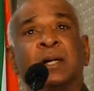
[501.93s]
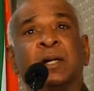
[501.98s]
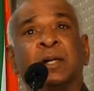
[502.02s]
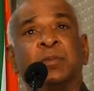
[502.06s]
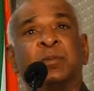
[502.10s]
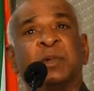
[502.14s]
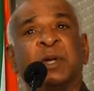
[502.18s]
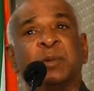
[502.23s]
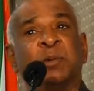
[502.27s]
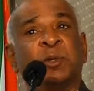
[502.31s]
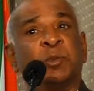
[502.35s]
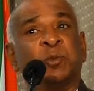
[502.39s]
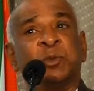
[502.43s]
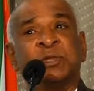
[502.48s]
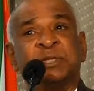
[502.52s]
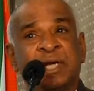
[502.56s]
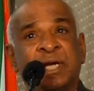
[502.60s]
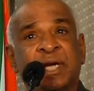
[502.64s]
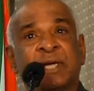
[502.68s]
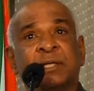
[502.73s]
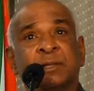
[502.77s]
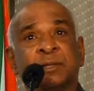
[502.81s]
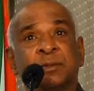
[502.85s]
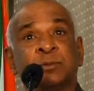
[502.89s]
People were
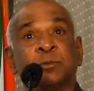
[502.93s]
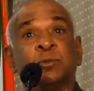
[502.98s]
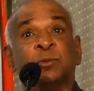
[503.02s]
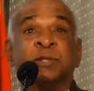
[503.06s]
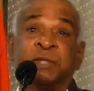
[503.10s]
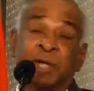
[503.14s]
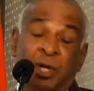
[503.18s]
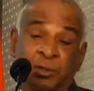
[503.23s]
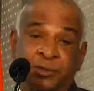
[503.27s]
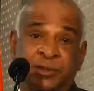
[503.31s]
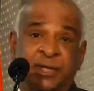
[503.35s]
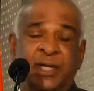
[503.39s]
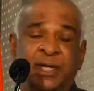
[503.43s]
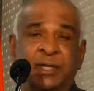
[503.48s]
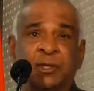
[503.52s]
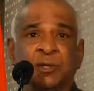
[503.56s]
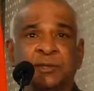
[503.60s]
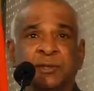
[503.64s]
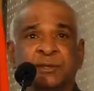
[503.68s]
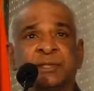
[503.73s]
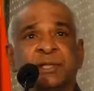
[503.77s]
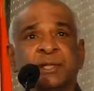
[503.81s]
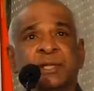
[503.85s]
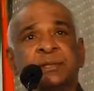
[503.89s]
taken without their
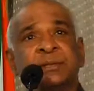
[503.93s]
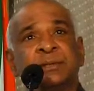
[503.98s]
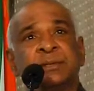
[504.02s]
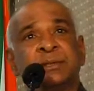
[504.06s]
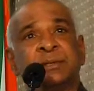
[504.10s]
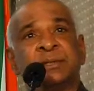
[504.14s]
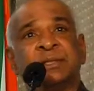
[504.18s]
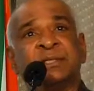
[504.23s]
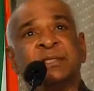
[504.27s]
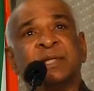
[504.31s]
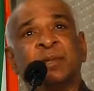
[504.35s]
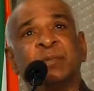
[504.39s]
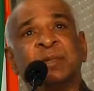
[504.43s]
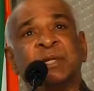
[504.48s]
consent. In some